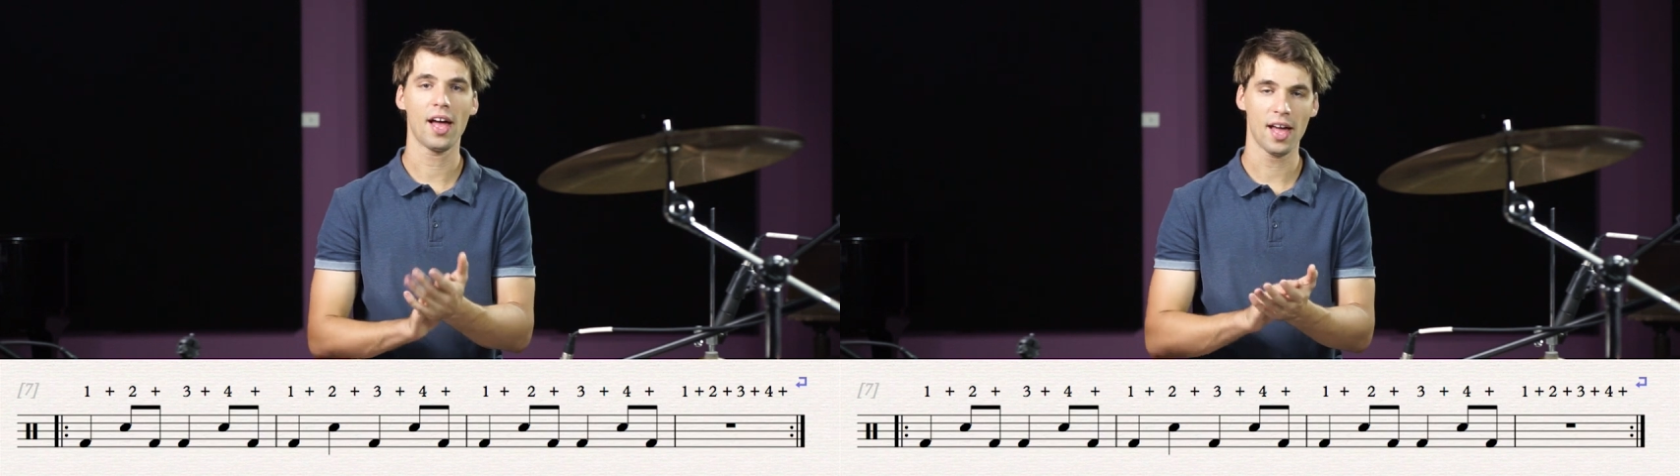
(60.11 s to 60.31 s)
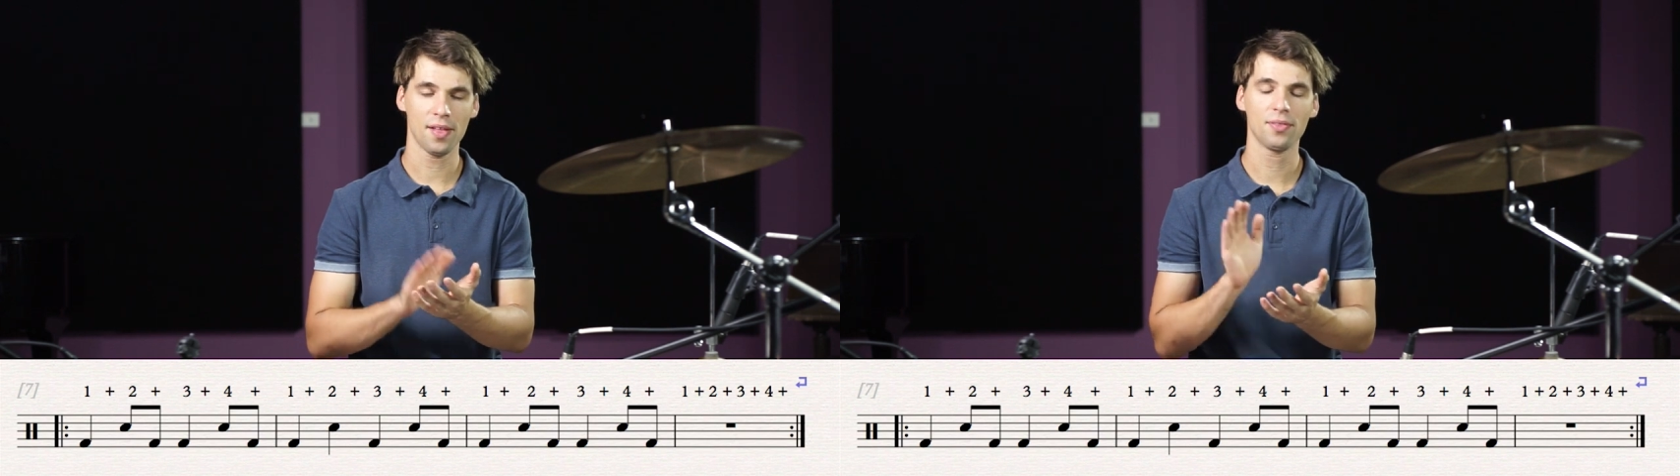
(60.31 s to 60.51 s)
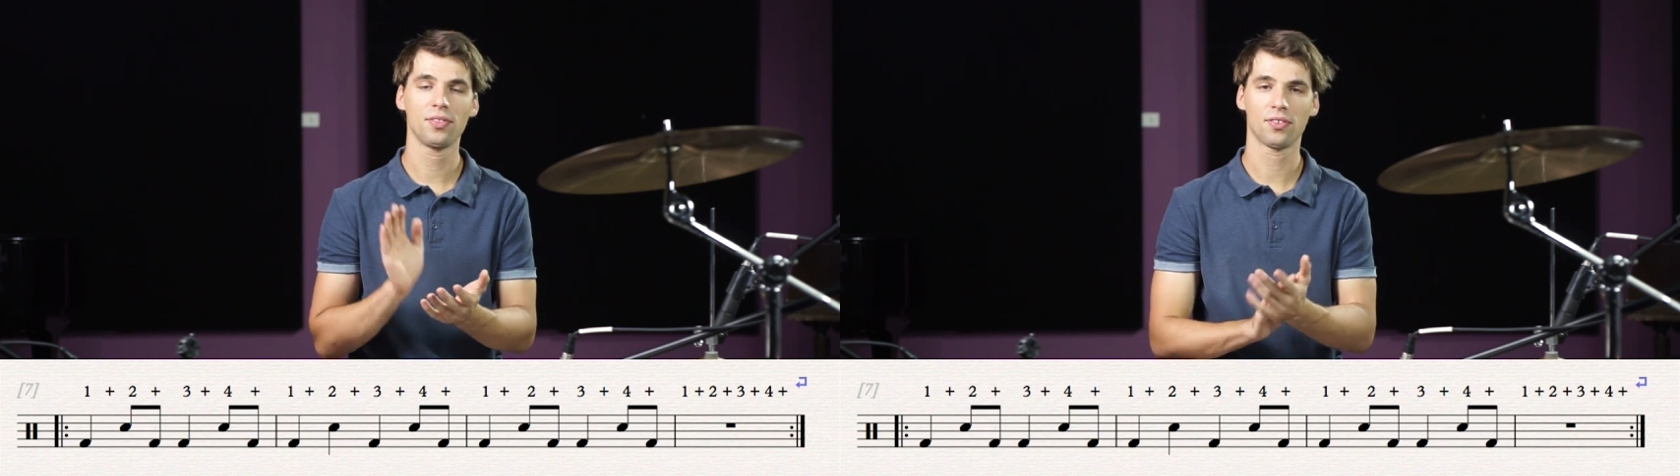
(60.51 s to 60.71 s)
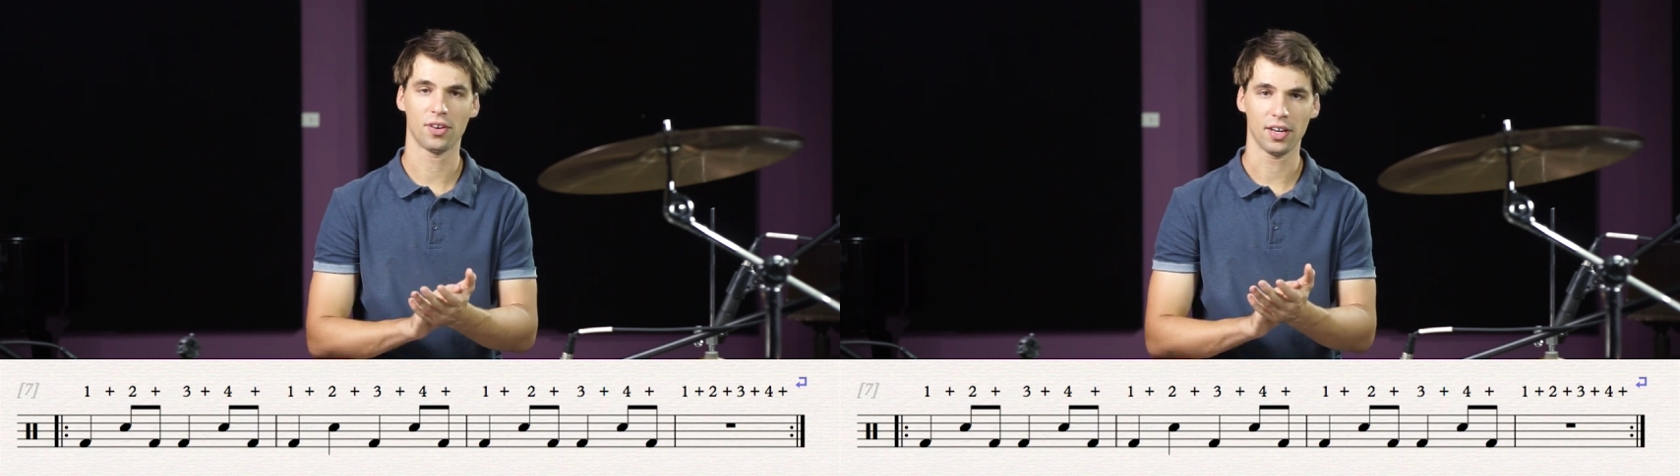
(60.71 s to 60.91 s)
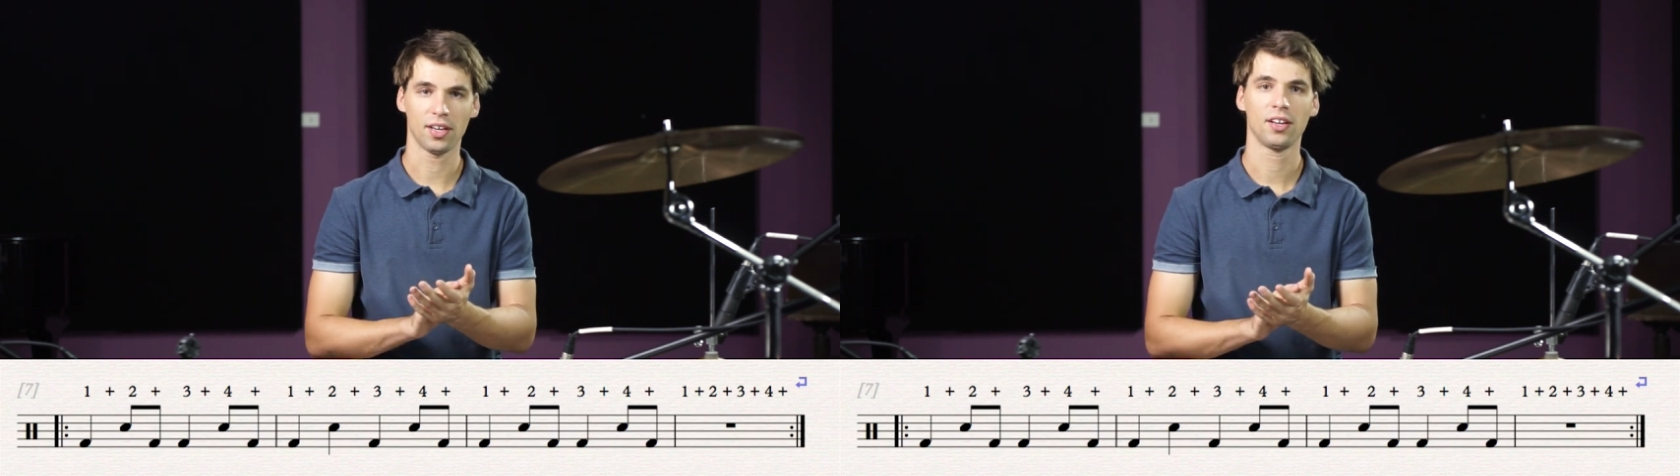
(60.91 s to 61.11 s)
and
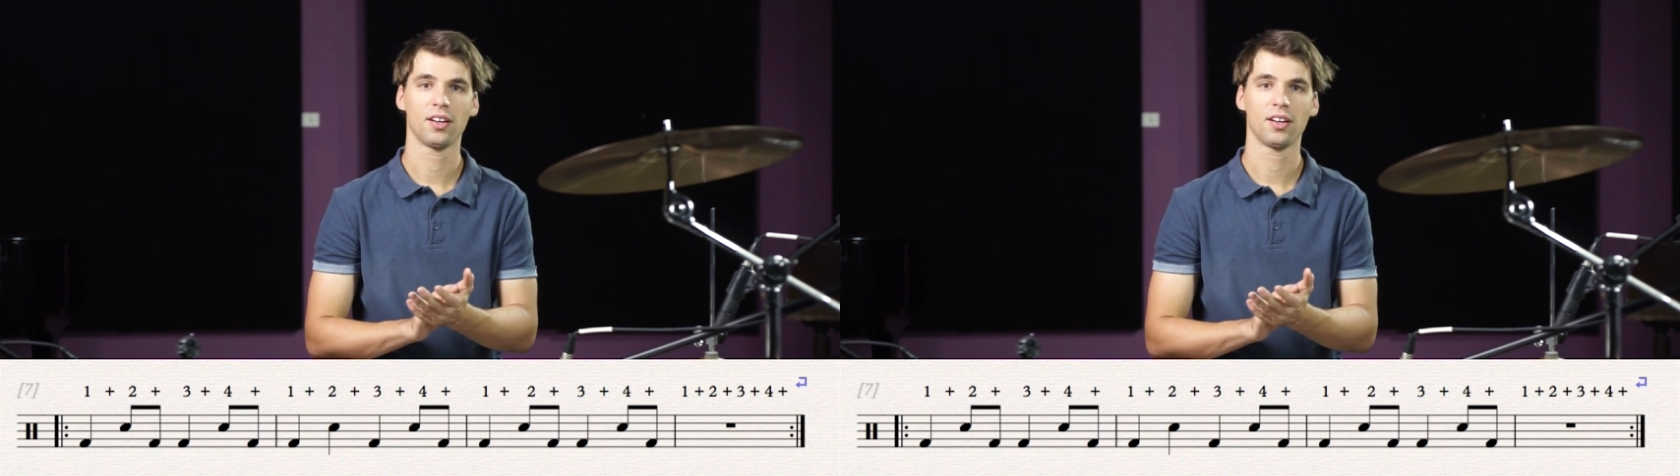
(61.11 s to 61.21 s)
three.